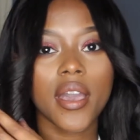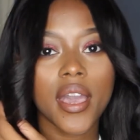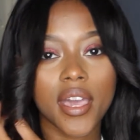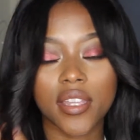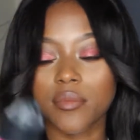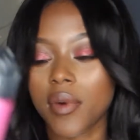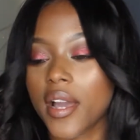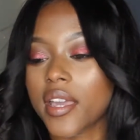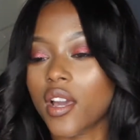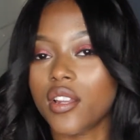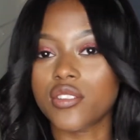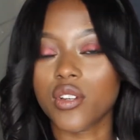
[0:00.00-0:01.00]
And my
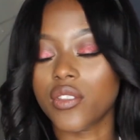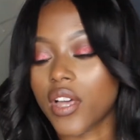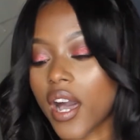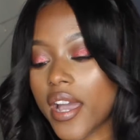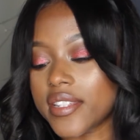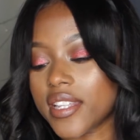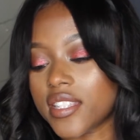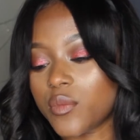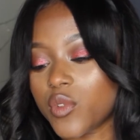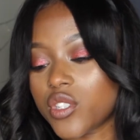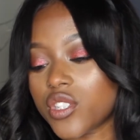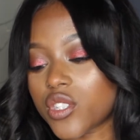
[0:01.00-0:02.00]
curlers are on the highest setting,
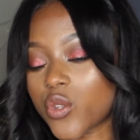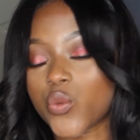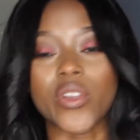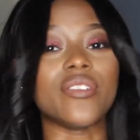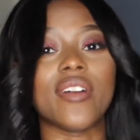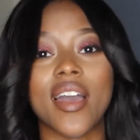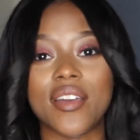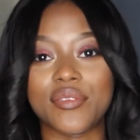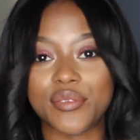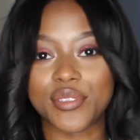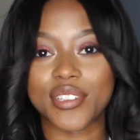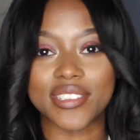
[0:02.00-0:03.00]
which is 25,
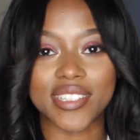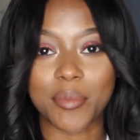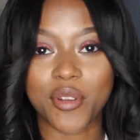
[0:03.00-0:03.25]
because I'm